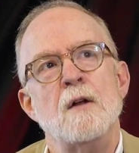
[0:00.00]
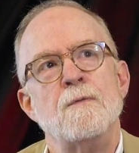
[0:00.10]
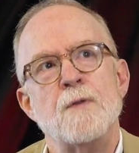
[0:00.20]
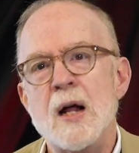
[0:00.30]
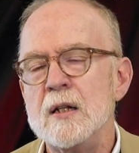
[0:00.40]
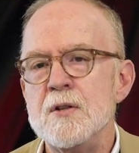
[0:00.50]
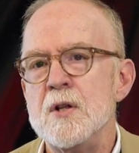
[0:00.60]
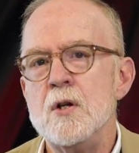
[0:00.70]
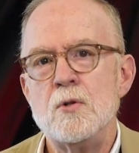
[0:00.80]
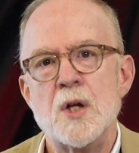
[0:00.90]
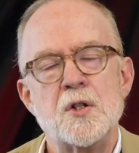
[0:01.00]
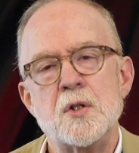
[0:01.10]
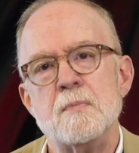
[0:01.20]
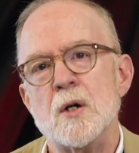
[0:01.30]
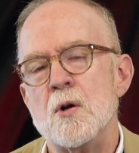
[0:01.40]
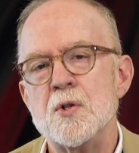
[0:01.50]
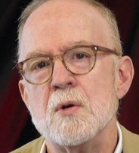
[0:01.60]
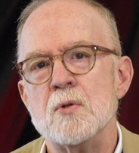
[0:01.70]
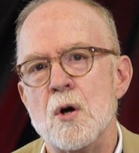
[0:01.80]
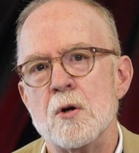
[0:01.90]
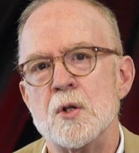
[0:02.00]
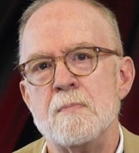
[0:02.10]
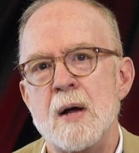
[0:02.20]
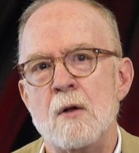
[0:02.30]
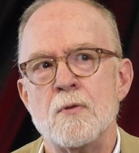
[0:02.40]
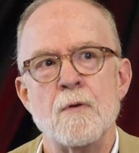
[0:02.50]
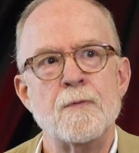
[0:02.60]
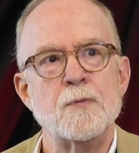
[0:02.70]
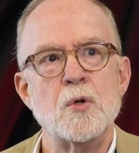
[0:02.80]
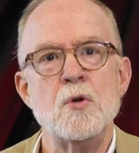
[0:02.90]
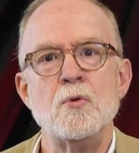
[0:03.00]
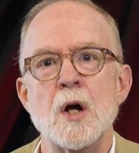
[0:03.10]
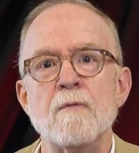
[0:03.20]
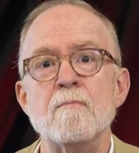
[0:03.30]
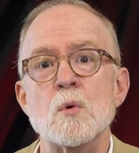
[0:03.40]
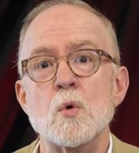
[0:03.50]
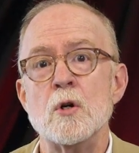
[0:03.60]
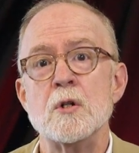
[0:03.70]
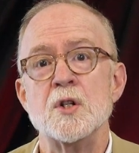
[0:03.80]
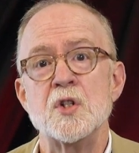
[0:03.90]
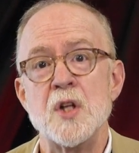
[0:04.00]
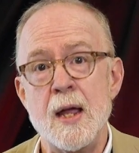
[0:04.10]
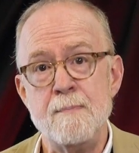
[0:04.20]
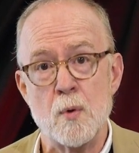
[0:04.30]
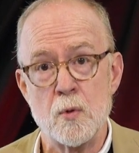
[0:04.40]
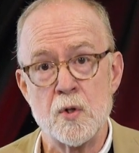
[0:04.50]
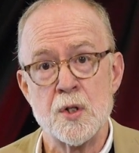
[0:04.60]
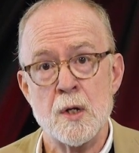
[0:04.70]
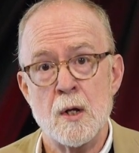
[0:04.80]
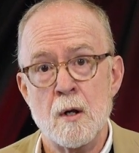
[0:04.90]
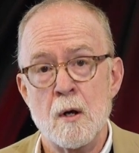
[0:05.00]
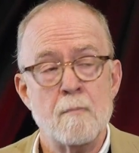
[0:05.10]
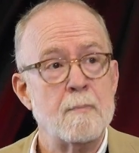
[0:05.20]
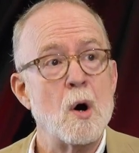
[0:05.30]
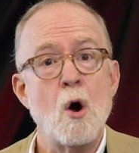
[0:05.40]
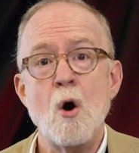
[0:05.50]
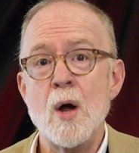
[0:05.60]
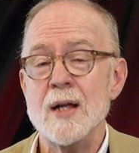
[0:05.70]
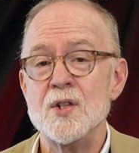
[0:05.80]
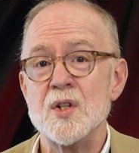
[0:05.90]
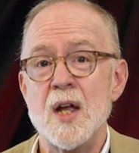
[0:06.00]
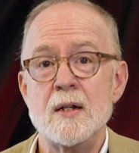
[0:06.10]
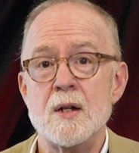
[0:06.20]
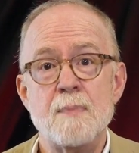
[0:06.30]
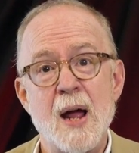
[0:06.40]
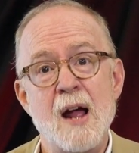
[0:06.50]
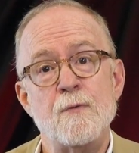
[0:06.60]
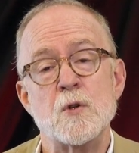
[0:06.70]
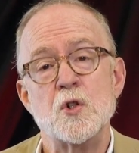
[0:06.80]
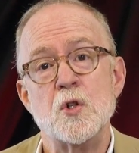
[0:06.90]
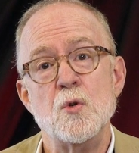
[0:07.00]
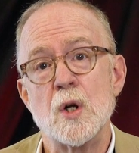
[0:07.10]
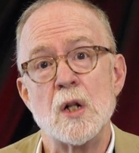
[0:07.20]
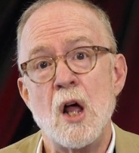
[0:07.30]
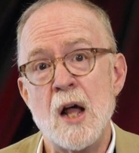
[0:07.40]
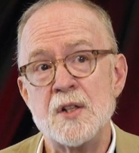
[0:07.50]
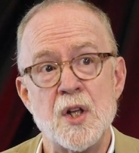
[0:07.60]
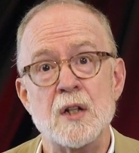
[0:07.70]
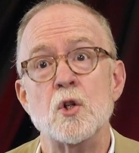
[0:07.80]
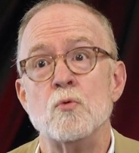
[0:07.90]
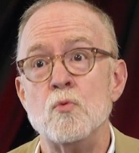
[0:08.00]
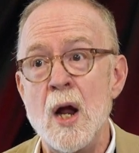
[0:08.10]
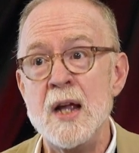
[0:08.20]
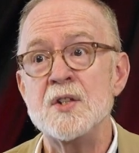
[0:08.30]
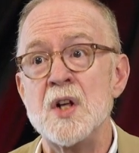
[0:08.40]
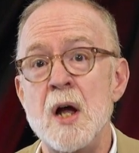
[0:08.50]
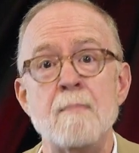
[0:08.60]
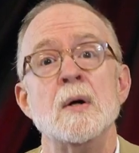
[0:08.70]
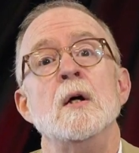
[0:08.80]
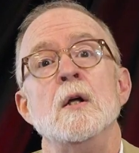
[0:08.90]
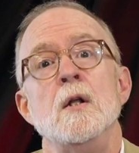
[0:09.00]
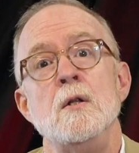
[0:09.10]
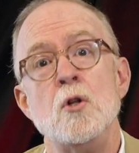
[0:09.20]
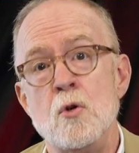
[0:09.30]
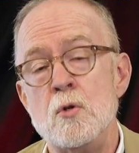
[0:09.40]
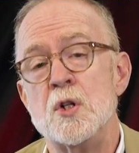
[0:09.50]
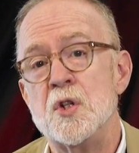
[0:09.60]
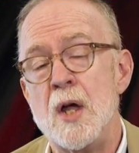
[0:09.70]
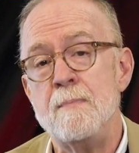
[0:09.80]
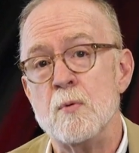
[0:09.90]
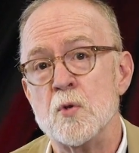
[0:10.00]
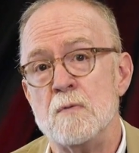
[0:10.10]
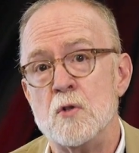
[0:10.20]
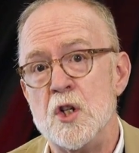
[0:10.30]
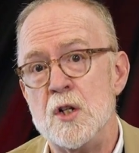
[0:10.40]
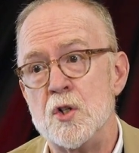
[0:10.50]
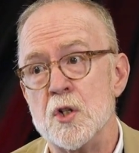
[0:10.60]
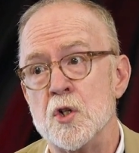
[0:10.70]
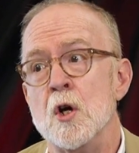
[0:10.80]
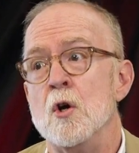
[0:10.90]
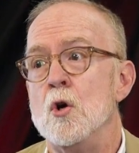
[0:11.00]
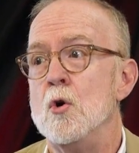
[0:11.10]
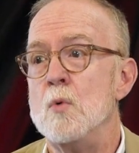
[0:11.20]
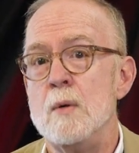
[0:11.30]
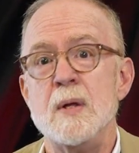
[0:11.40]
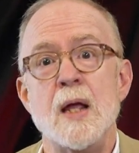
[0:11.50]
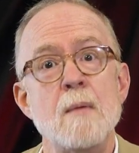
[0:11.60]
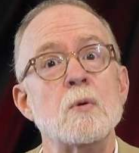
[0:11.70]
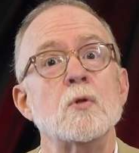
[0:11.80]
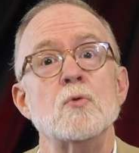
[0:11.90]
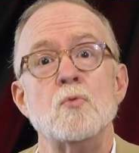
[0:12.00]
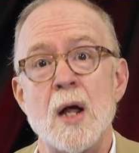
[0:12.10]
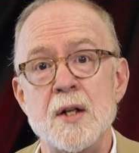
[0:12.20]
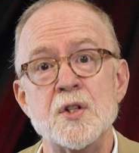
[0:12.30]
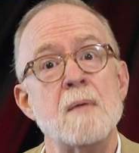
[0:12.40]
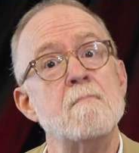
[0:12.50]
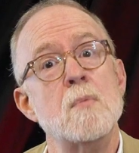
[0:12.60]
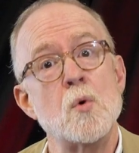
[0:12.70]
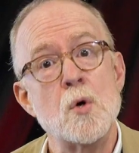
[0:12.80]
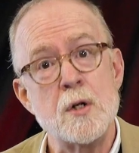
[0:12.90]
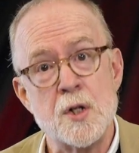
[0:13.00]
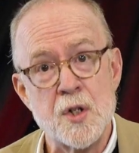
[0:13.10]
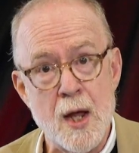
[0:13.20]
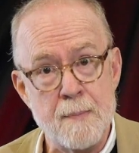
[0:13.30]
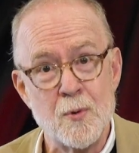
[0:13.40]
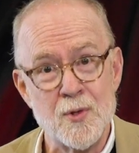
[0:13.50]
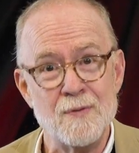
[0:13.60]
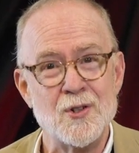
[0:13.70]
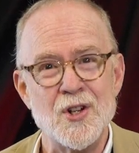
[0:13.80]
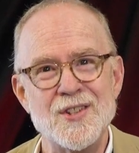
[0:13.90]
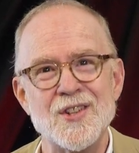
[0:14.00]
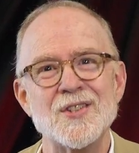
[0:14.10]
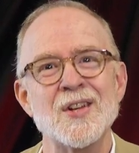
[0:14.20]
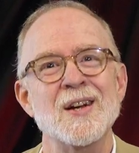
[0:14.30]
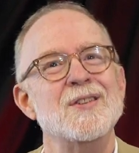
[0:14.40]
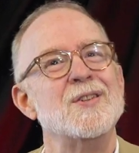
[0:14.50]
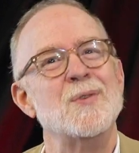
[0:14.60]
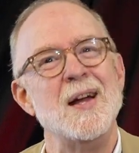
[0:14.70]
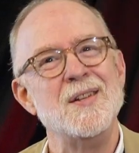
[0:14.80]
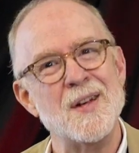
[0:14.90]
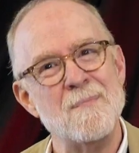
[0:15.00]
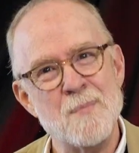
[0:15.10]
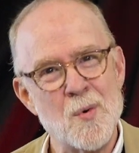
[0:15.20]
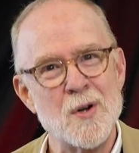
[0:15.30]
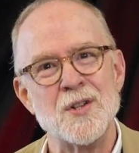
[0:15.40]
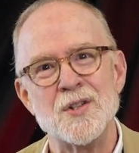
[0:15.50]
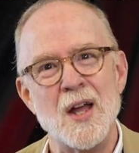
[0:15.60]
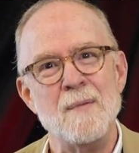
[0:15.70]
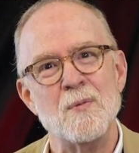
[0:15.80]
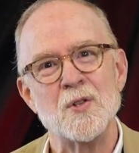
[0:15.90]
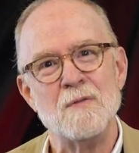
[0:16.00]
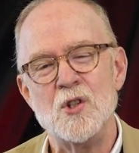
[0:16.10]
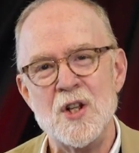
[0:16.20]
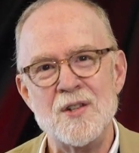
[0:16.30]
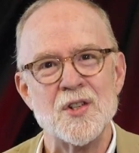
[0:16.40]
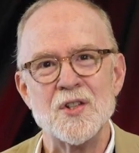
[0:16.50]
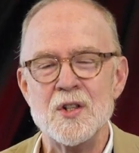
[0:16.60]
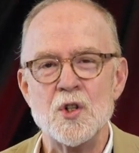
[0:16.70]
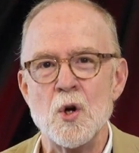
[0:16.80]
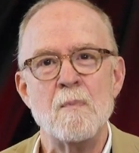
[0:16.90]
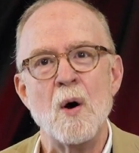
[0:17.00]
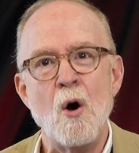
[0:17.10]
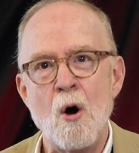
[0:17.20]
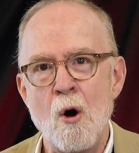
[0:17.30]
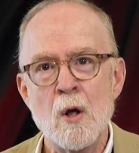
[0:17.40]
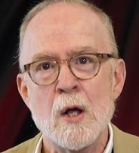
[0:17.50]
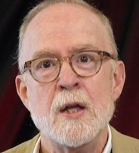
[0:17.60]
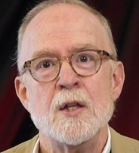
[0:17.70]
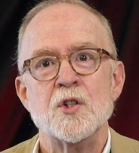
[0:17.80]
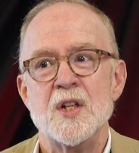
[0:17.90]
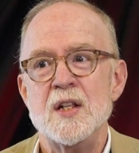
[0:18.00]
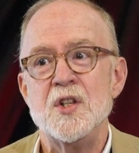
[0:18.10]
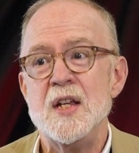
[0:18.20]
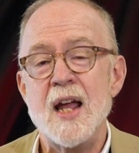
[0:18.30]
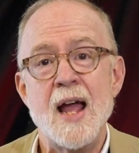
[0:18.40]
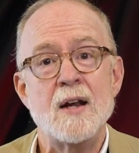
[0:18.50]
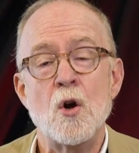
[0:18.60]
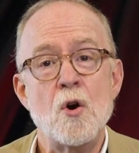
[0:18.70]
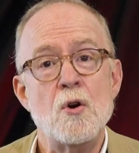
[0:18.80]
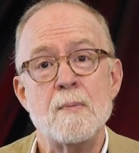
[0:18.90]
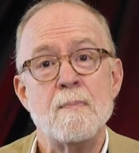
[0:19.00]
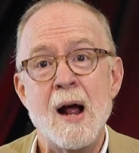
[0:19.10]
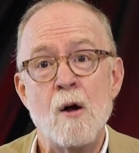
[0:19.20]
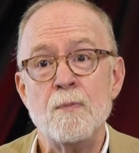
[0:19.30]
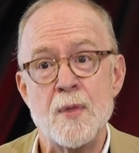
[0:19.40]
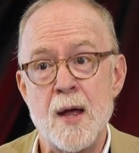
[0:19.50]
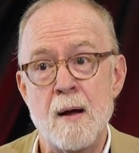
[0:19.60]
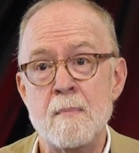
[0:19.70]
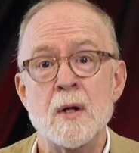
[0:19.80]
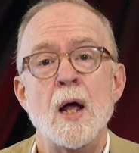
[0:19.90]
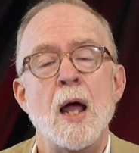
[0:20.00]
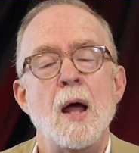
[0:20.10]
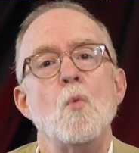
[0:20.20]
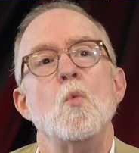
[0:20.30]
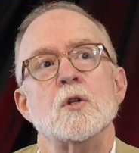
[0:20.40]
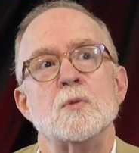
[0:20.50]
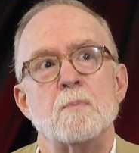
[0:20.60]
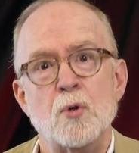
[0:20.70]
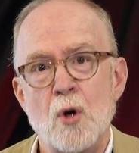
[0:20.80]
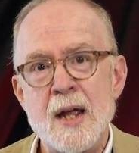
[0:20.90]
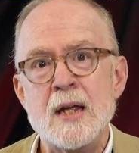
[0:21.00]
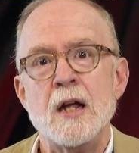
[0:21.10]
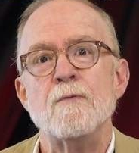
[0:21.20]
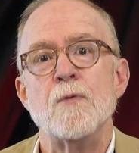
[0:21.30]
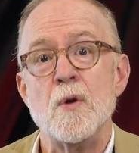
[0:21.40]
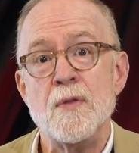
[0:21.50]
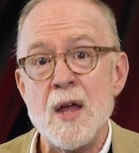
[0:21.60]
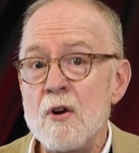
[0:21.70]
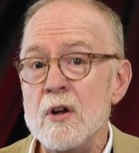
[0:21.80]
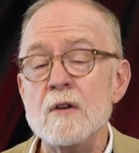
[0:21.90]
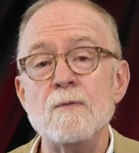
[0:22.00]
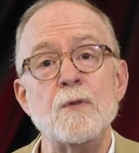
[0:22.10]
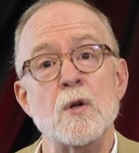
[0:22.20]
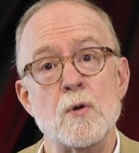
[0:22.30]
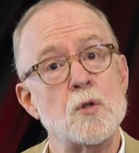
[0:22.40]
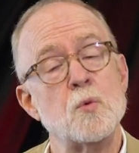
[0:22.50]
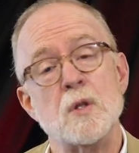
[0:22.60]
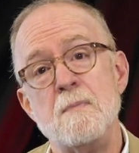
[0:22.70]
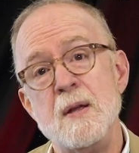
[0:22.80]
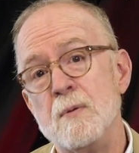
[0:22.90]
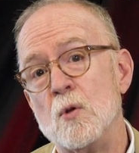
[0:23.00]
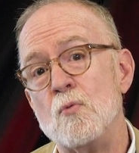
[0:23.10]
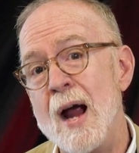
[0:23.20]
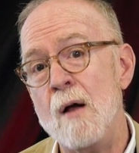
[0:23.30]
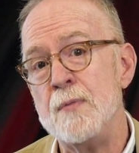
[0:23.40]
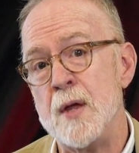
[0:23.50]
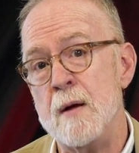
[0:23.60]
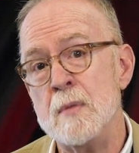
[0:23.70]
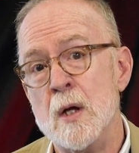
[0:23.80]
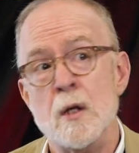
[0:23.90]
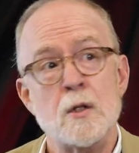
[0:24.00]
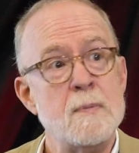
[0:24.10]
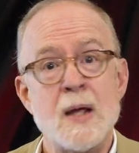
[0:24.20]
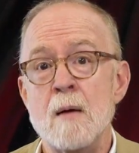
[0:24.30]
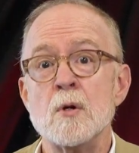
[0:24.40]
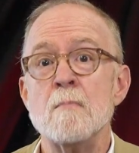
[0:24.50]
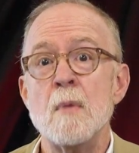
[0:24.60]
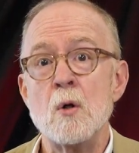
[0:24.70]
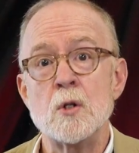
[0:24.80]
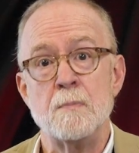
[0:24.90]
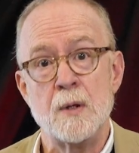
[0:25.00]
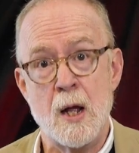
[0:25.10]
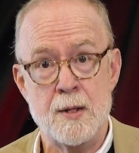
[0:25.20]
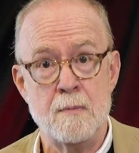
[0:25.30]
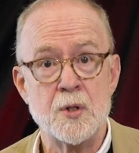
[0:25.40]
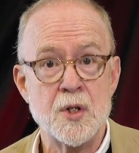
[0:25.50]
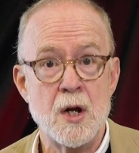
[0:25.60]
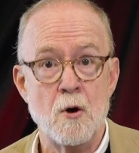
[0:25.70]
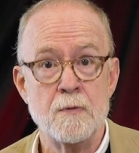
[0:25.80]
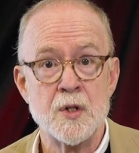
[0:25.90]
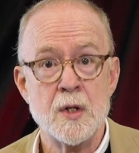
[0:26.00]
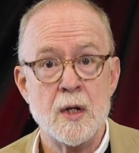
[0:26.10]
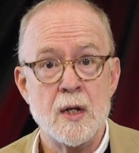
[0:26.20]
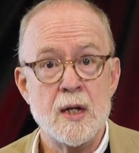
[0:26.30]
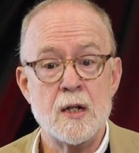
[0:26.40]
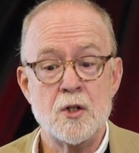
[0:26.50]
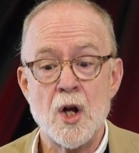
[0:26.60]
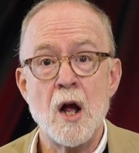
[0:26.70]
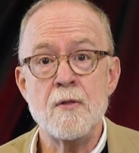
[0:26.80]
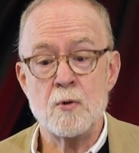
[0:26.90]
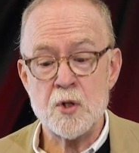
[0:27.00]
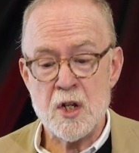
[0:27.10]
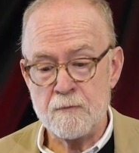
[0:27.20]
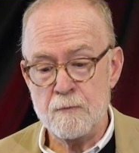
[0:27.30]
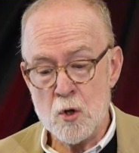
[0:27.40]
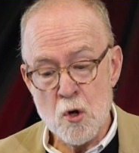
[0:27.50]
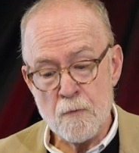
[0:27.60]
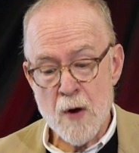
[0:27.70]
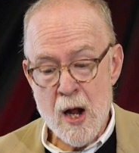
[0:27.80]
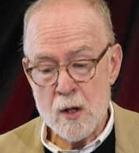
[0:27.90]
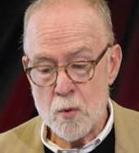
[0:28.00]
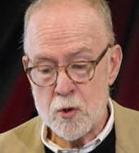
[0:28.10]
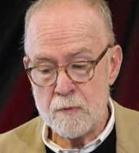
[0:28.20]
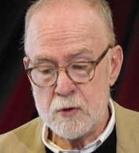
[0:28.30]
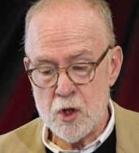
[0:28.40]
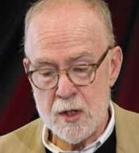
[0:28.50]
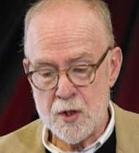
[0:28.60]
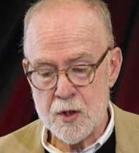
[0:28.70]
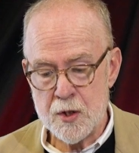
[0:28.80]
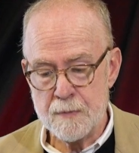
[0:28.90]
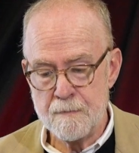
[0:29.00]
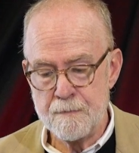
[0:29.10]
And finally, the New Testament also talks about the fruit of more disciples. Paul had sent Epaphras to Colossae to raise up new disciples of Jesus who would be able to raise up more disciples of Jesus, to raise up more disciples of Jesus. And so Paul, since he had heard about them was praying for their influence with the people around them to be able to multiply themselves into others as new followers of Jesus.